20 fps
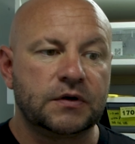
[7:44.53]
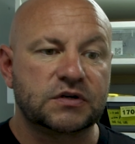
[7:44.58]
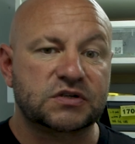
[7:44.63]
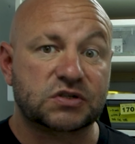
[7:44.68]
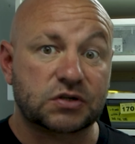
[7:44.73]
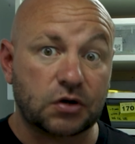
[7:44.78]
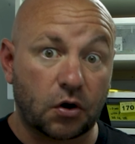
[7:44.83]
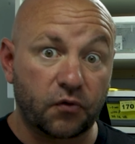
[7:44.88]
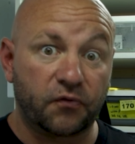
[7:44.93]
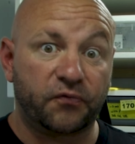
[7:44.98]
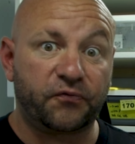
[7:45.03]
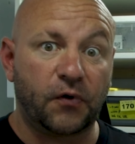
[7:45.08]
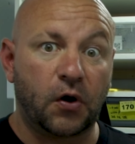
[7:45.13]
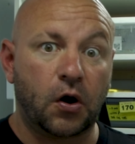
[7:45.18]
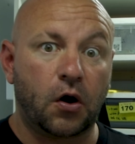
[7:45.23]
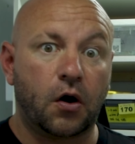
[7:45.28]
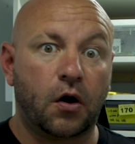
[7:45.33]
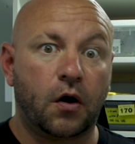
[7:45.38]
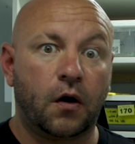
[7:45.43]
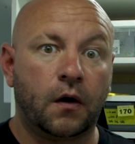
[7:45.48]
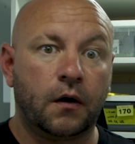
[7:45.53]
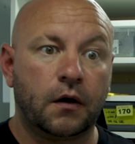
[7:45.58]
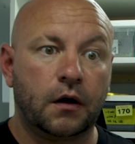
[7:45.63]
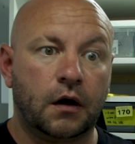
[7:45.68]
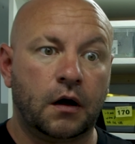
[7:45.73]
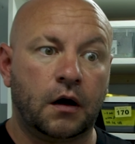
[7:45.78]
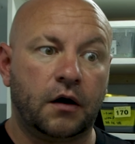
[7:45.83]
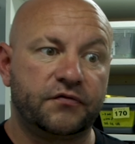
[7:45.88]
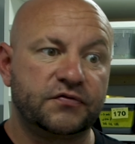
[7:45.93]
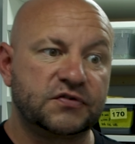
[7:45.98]
So far
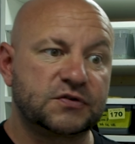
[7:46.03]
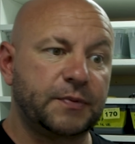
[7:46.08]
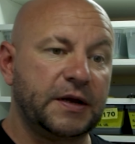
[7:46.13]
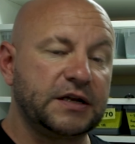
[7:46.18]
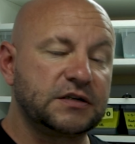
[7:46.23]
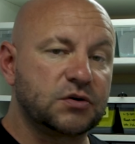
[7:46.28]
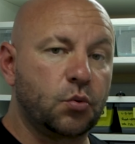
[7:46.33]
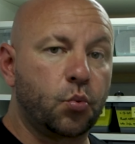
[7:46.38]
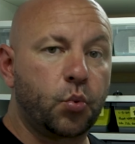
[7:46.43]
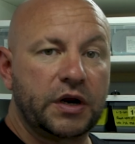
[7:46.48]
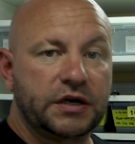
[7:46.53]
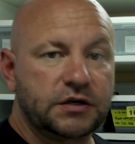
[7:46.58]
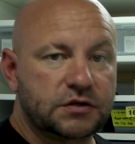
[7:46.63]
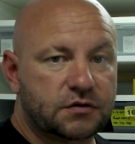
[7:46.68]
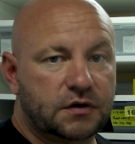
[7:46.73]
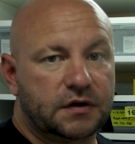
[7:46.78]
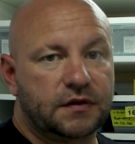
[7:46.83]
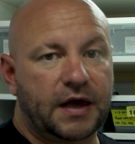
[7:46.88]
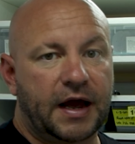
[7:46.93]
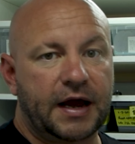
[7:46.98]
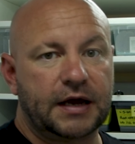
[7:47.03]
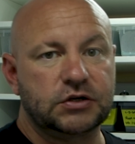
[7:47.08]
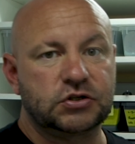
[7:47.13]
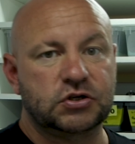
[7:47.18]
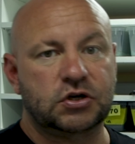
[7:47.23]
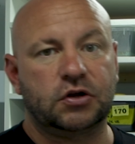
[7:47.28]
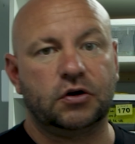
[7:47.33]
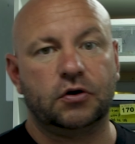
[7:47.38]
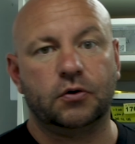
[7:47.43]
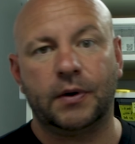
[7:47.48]
I've spent a winter in the
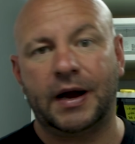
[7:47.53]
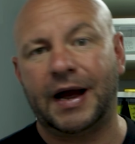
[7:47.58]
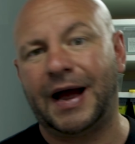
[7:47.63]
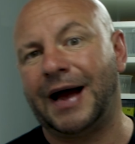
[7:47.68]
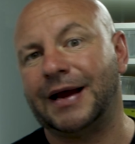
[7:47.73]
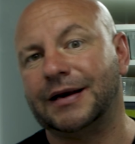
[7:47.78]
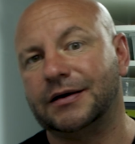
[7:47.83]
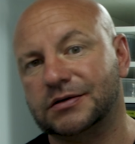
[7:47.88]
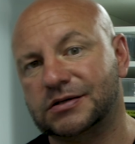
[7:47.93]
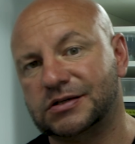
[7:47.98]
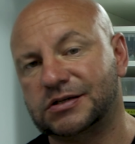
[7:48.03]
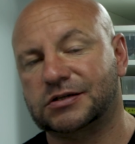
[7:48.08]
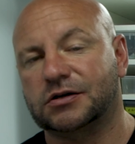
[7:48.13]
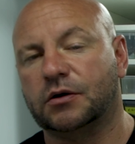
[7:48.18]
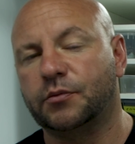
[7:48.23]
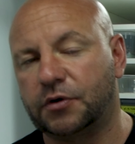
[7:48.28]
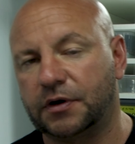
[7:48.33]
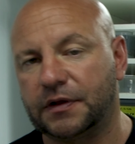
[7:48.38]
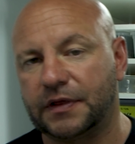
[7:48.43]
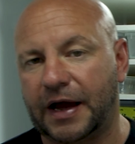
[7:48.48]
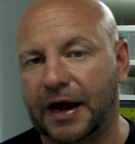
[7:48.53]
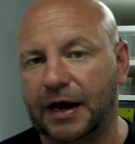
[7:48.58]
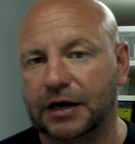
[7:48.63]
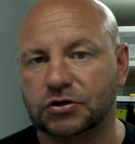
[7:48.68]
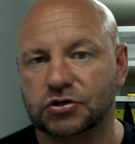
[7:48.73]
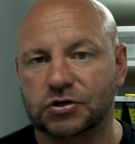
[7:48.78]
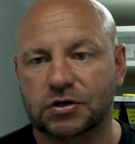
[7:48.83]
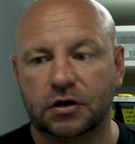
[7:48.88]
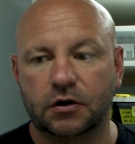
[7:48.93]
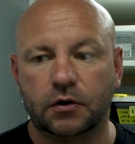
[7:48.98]
HQ and a summer in the
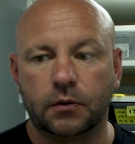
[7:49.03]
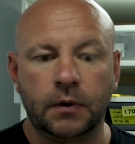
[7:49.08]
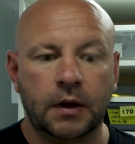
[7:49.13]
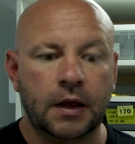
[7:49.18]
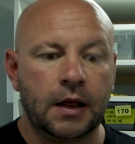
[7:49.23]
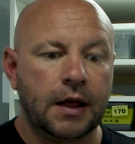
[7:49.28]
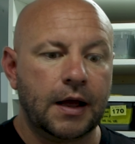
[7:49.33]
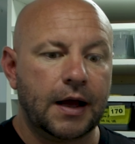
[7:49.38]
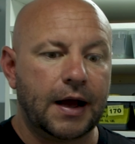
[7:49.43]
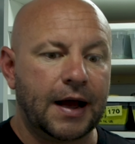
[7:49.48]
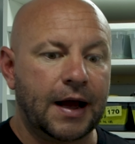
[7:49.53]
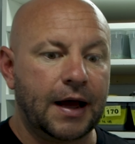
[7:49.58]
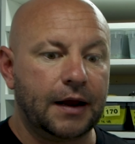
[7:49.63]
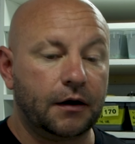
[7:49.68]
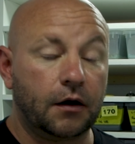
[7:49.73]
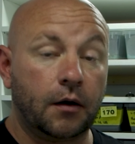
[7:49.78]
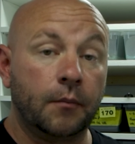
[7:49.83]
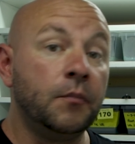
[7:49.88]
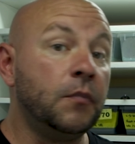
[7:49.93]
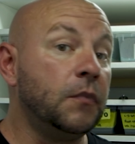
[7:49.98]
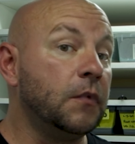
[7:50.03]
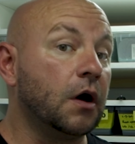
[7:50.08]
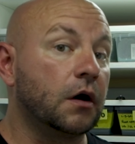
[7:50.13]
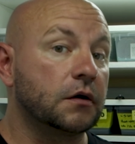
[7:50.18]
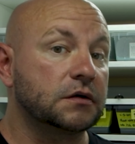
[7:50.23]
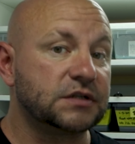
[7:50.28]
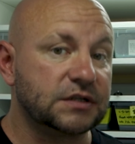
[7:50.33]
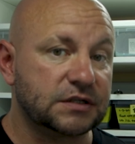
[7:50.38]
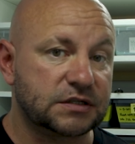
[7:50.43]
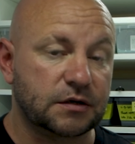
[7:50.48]
HQ, and I'm
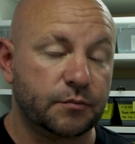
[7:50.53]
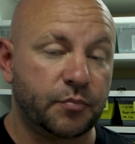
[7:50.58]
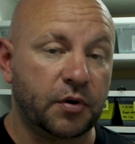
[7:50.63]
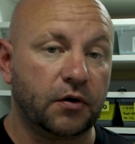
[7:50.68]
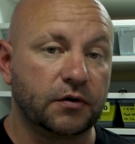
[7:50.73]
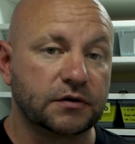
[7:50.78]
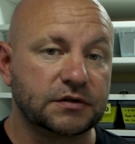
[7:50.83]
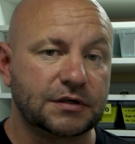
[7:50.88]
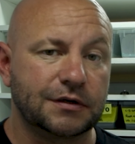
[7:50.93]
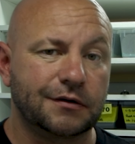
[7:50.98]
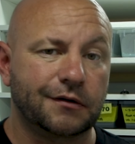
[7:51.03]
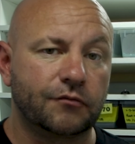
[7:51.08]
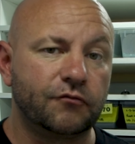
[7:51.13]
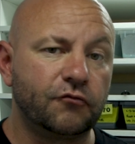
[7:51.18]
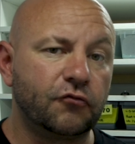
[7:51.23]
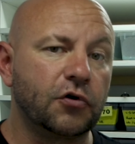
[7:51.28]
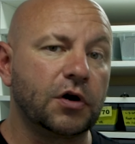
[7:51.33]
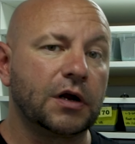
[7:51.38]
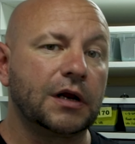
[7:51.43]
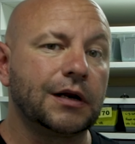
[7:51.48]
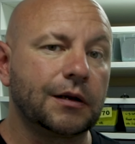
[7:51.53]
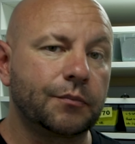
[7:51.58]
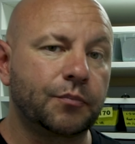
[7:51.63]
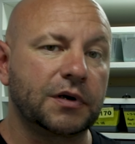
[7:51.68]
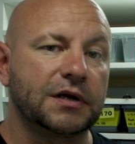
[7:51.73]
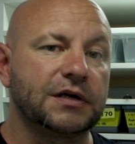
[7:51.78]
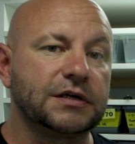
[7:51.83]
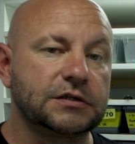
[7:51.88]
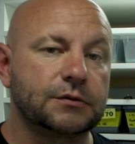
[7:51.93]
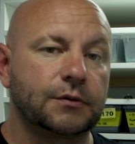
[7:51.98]
not disappointed. I'm really
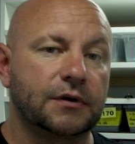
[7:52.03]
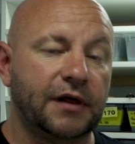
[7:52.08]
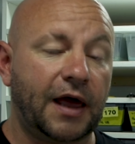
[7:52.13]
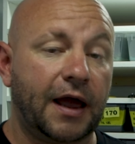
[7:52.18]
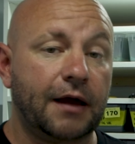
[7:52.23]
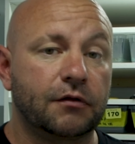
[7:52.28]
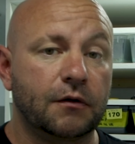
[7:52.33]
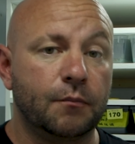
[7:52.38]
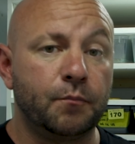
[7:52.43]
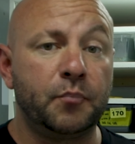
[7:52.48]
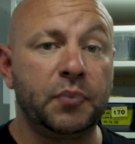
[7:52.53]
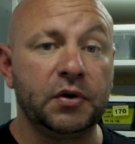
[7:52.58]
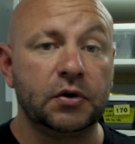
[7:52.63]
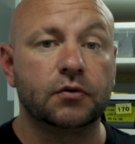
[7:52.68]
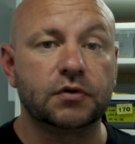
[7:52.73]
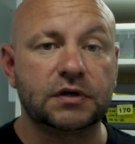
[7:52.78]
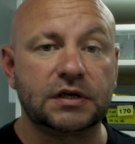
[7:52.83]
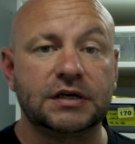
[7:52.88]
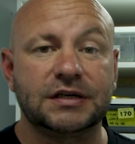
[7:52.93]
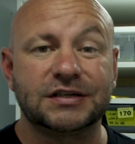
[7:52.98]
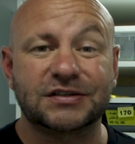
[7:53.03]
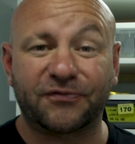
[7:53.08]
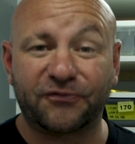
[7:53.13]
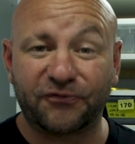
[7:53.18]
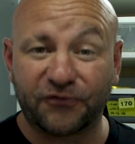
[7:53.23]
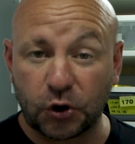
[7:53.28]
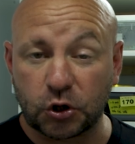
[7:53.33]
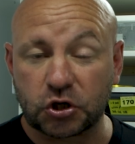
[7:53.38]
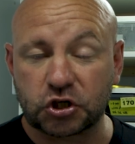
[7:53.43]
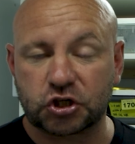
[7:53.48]
pleased with how the building is
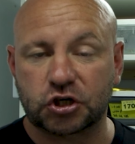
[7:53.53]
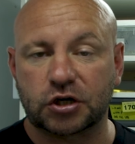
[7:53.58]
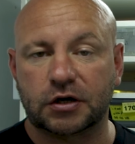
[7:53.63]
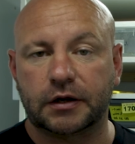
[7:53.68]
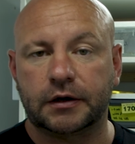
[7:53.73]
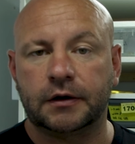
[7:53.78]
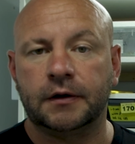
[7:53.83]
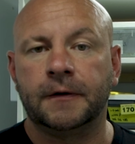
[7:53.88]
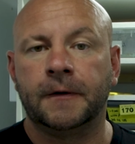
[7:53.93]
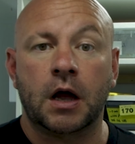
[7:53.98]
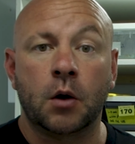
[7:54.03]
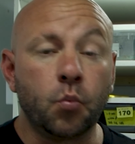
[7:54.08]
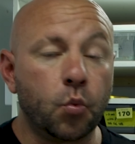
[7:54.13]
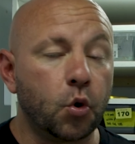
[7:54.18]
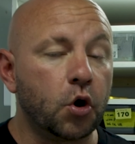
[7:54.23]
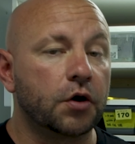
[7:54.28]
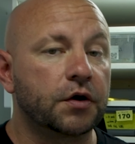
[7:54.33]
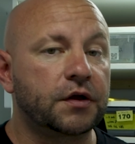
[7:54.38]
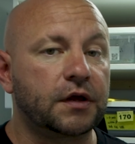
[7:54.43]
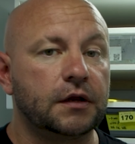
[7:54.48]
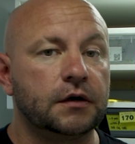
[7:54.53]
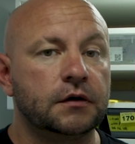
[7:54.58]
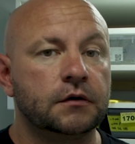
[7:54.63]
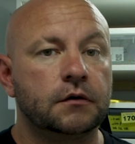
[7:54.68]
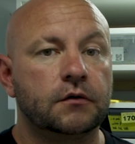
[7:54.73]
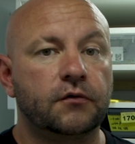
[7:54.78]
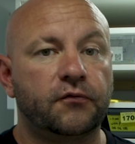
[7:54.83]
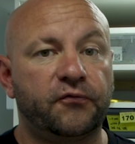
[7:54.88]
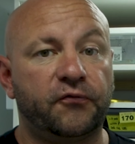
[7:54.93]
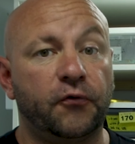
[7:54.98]
functioning and working
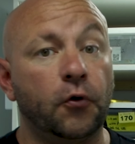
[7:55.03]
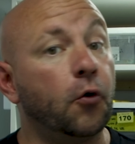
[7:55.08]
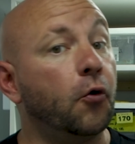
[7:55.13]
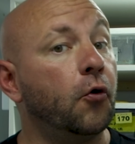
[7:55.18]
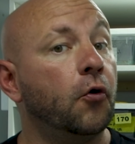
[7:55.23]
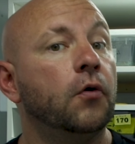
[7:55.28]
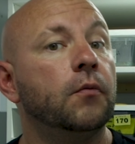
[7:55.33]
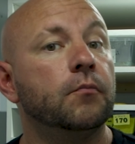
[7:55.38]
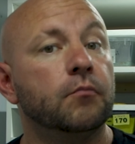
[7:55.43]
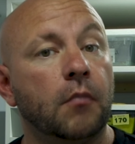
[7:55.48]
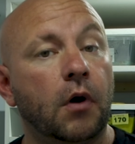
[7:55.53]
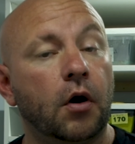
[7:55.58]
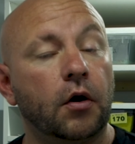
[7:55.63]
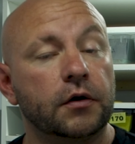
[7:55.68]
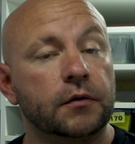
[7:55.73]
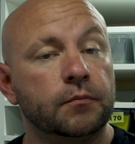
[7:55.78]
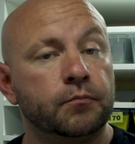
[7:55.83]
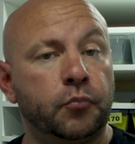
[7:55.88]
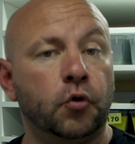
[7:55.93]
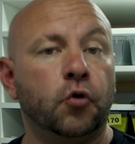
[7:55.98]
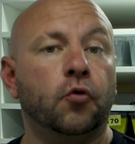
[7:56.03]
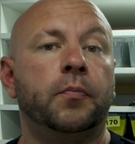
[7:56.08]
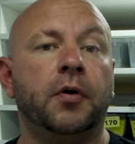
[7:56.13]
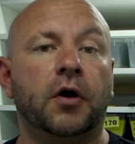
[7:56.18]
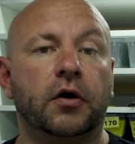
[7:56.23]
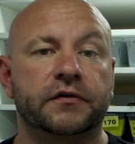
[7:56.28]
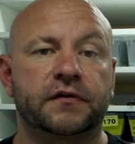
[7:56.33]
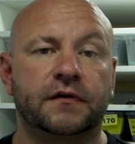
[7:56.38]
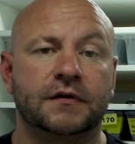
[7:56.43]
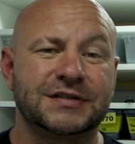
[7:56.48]
for my ball
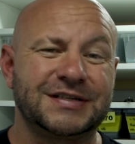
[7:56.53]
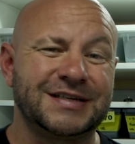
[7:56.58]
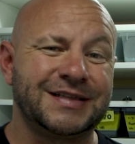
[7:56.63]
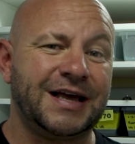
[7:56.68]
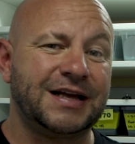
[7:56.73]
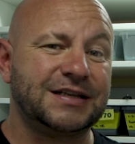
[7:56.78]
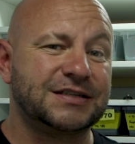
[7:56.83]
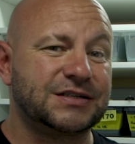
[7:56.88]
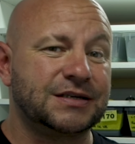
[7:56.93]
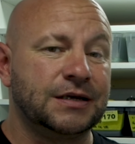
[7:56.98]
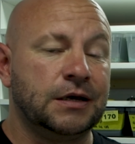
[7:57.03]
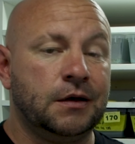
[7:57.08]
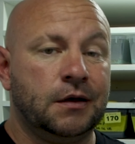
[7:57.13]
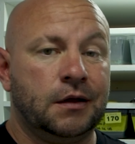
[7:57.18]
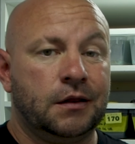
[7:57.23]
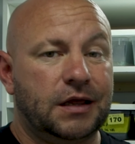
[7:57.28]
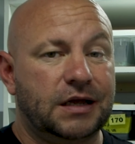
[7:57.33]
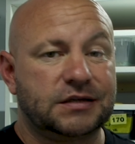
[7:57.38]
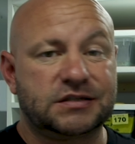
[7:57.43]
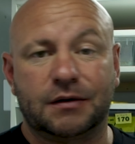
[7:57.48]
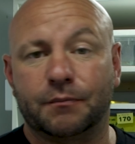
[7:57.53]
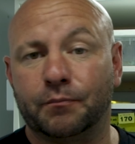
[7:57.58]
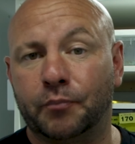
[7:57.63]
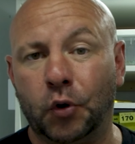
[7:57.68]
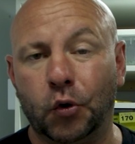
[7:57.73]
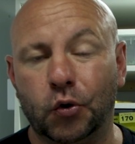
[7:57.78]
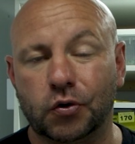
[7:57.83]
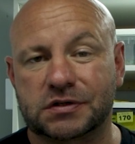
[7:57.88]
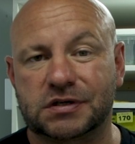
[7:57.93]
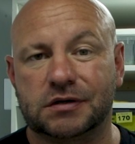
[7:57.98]
pythons, and that's
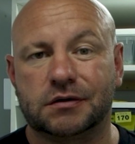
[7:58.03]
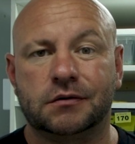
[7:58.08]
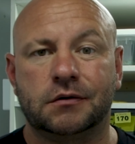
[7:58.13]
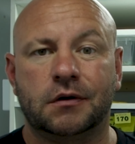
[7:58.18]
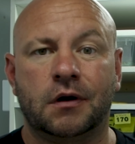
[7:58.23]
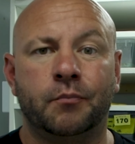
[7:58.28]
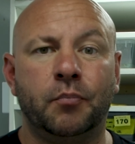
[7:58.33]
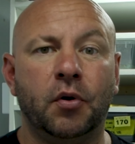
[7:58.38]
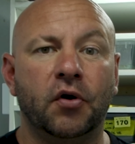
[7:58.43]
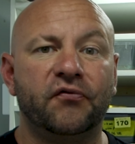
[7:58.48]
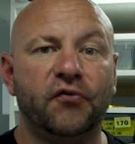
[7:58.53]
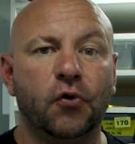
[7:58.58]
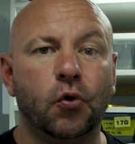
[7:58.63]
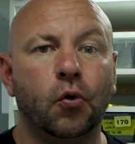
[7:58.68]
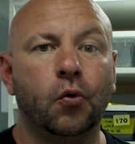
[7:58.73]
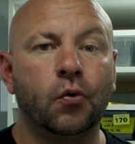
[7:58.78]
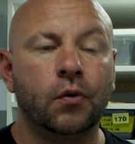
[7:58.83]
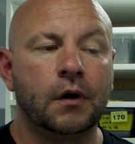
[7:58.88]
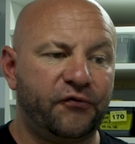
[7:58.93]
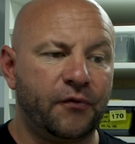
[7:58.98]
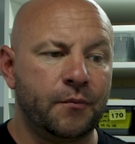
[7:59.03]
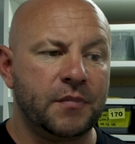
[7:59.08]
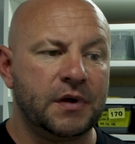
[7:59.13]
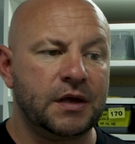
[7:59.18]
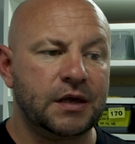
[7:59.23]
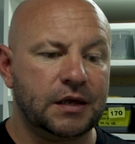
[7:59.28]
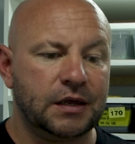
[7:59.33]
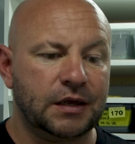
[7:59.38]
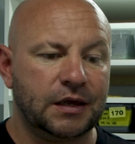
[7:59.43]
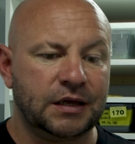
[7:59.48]
important above all. For
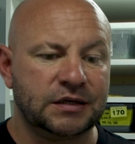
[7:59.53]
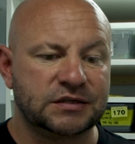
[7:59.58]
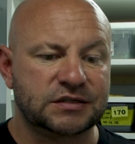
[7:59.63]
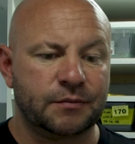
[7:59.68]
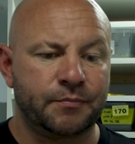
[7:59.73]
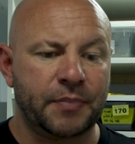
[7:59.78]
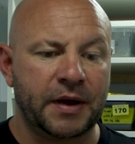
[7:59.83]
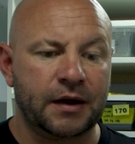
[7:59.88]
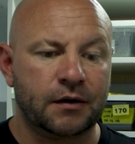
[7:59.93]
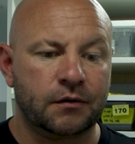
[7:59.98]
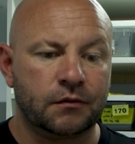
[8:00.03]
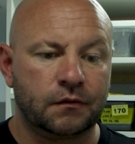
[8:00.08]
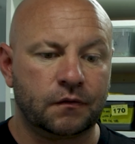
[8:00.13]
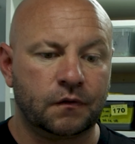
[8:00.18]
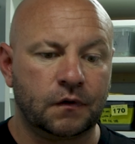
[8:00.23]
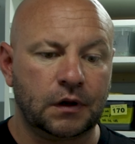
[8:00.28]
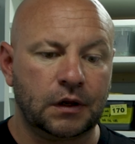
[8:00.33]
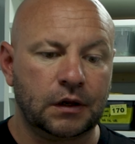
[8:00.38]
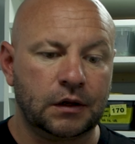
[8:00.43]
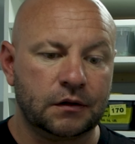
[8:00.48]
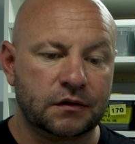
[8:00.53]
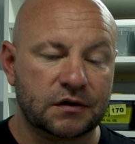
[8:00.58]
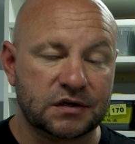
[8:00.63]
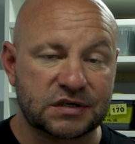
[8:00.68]
me, it's about the